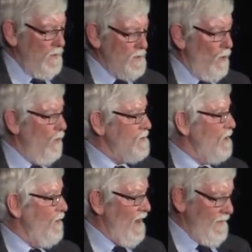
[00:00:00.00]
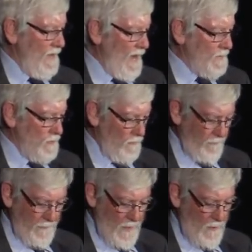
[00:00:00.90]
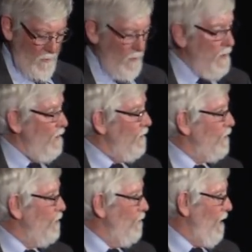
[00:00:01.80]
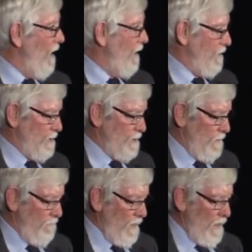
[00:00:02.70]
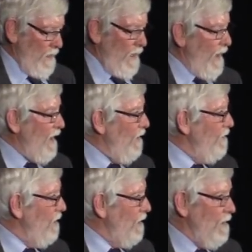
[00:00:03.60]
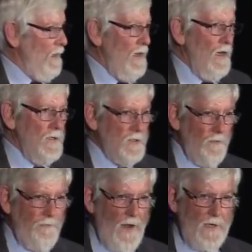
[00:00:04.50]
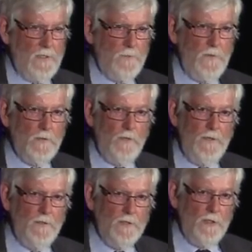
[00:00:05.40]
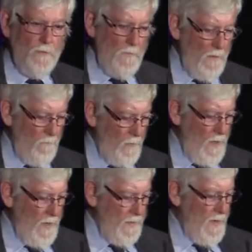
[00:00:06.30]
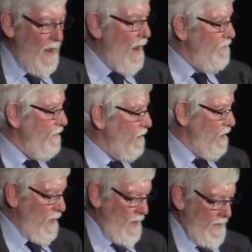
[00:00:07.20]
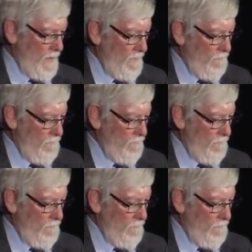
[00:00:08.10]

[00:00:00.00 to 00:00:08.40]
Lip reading: there is also a lateral flow QH in the interface between the geomembrane and the clay.